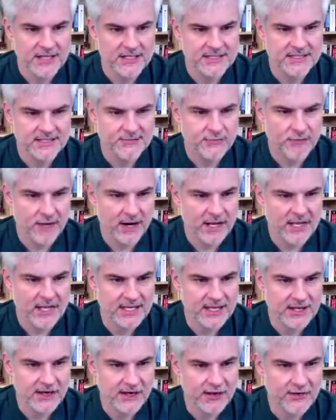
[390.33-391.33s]
right
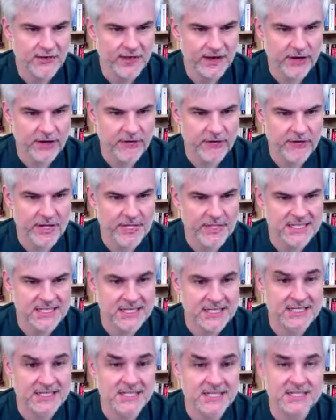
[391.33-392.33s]
here that creates
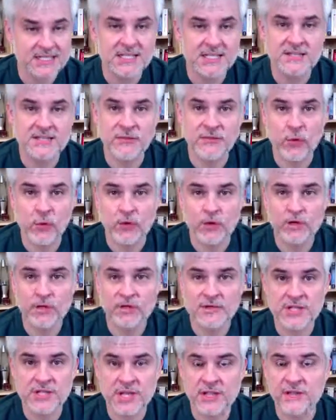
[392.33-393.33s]
instances of
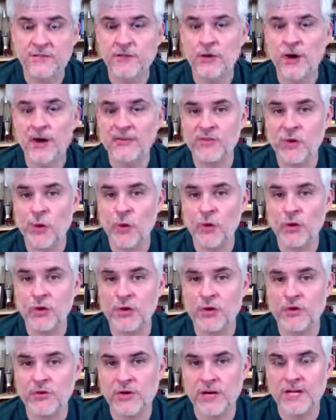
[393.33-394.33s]
orders, and then for every order
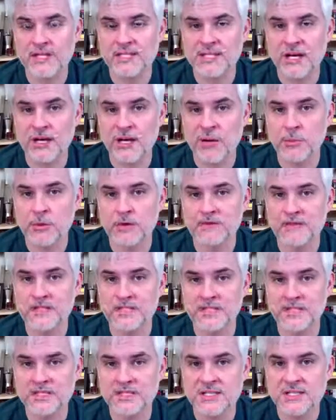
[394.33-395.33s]
creates a number of
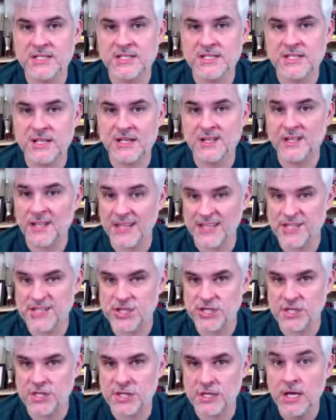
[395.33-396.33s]
instances, a
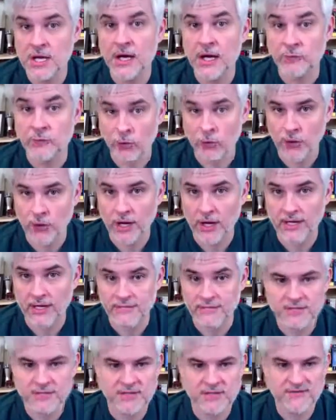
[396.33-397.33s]
collection of order
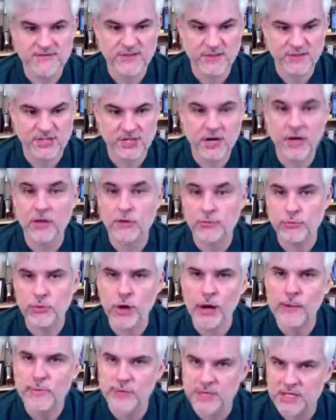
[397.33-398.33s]
items. Fills out all the
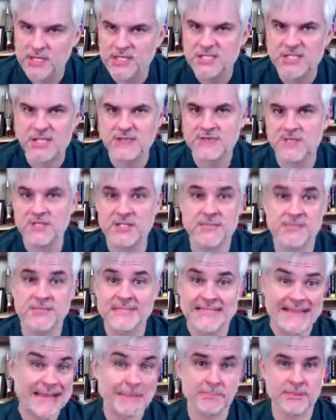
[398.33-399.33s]
properties, gives us some
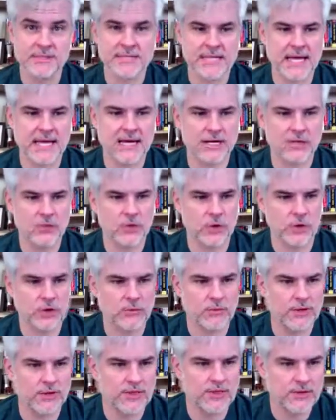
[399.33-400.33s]
sample data to work
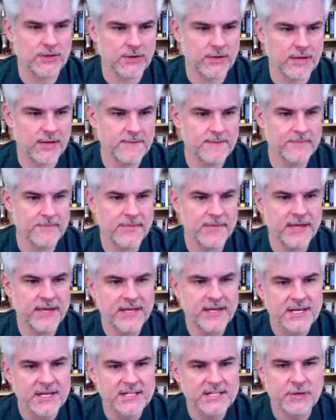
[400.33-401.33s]
with. Okay,
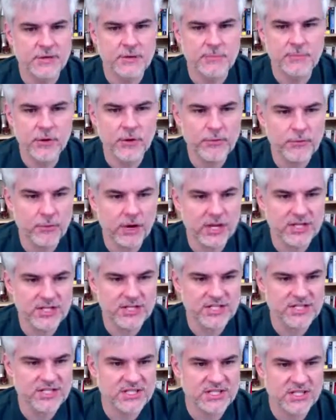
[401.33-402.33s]
so in both
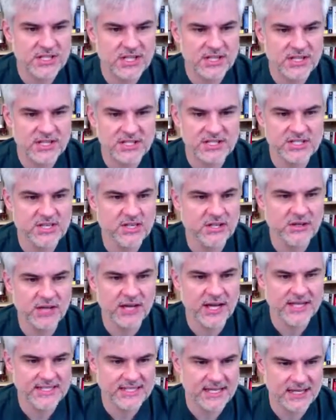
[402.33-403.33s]
projects, this is going to
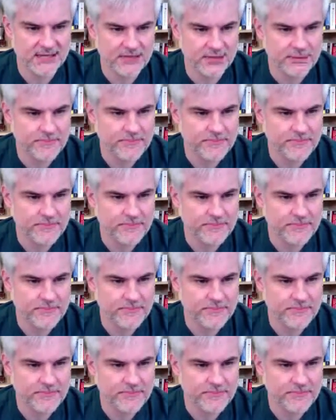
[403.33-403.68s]
look identical.